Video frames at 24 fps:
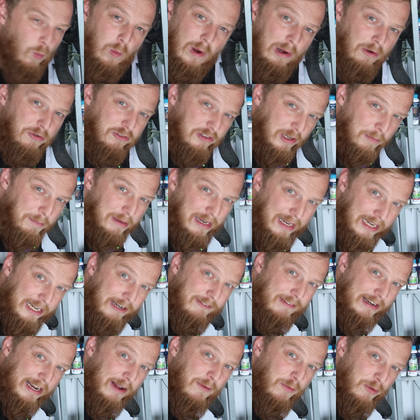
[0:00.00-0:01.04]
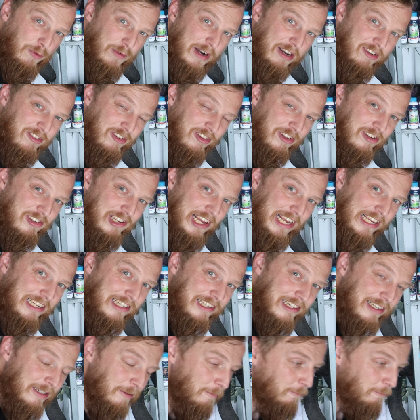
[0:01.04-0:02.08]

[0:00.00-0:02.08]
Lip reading: whilst I'm clearing out the rest of the tank.